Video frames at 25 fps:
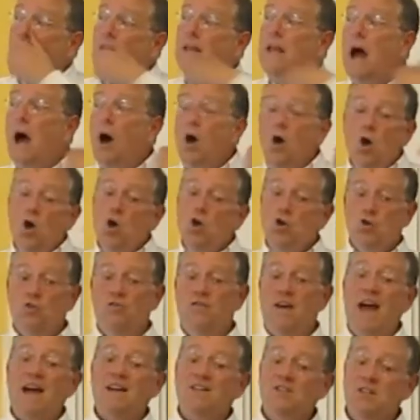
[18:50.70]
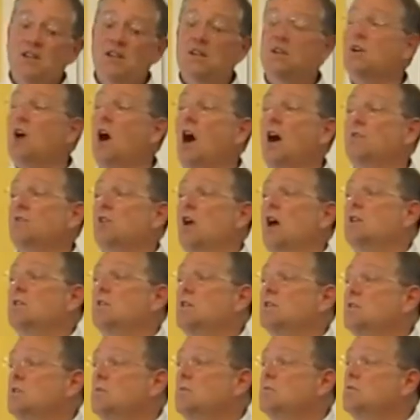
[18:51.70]
Now, do vaccines cause
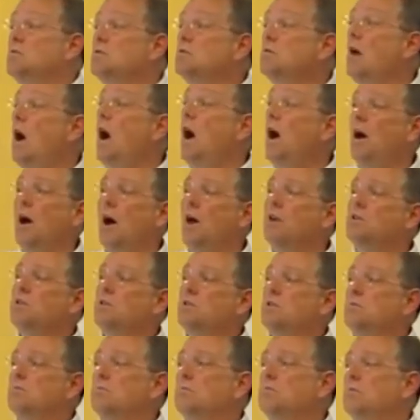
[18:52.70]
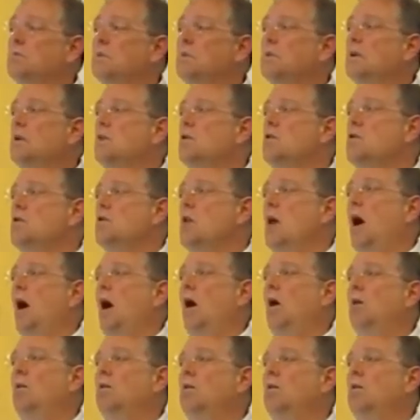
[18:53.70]
autism? Uh, autism? No.